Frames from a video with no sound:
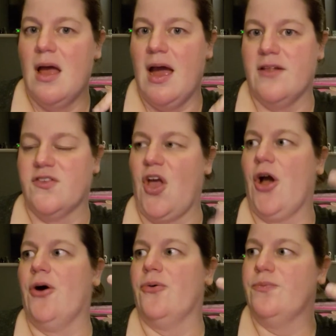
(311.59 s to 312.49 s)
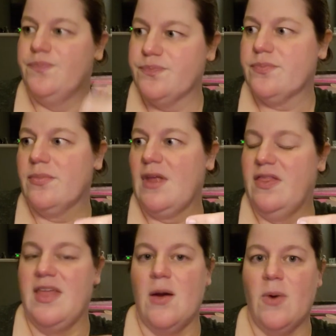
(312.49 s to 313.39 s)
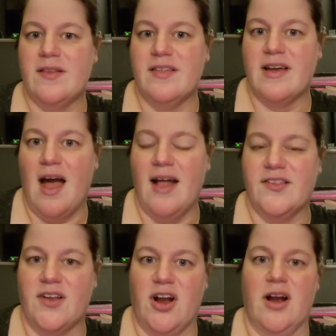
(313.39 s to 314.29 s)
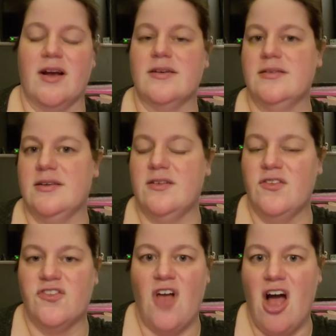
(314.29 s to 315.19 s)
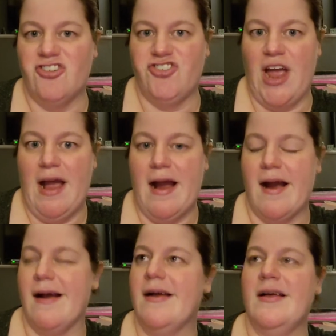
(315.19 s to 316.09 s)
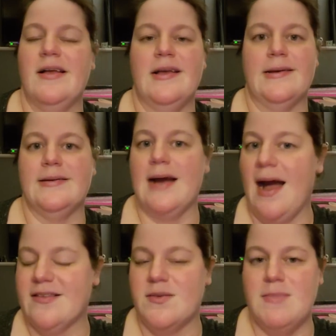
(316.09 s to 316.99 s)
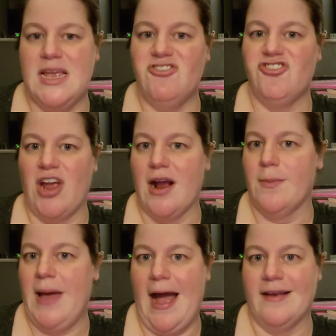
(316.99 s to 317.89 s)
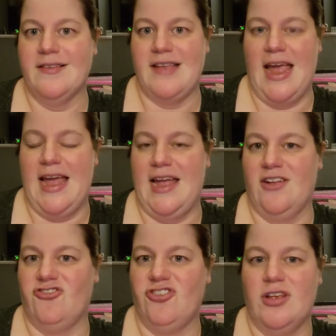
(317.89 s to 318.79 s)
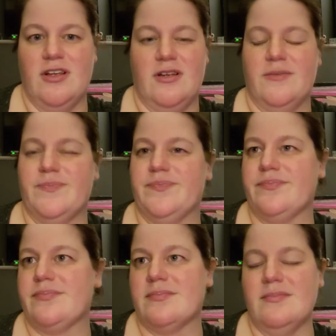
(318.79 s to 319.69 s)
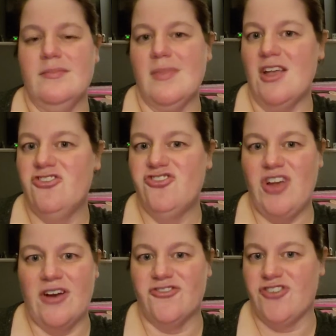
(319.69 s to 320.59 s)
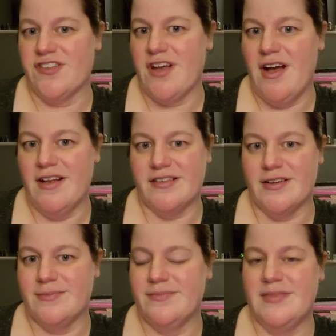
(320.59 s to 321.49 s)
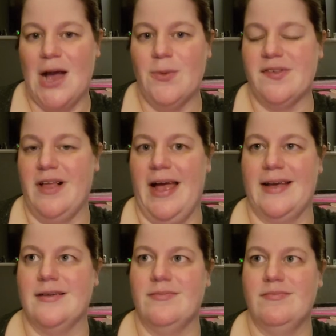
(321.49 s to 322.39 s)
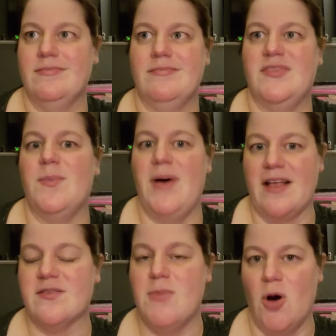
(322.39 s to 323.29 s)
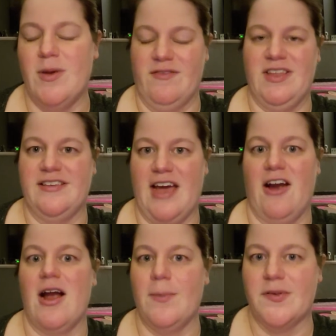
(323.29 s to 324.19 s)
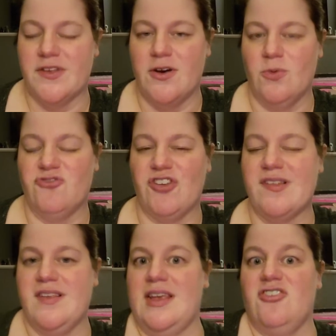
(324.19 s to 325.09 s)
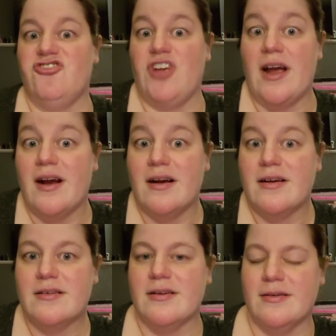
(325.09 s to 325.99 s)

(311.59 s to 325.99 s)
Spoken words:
And so they went to the concert, saw Cher, got to meet Cher backstage. Cher's just awesome. That was like the best moment of the entire episode, was just seeing Cher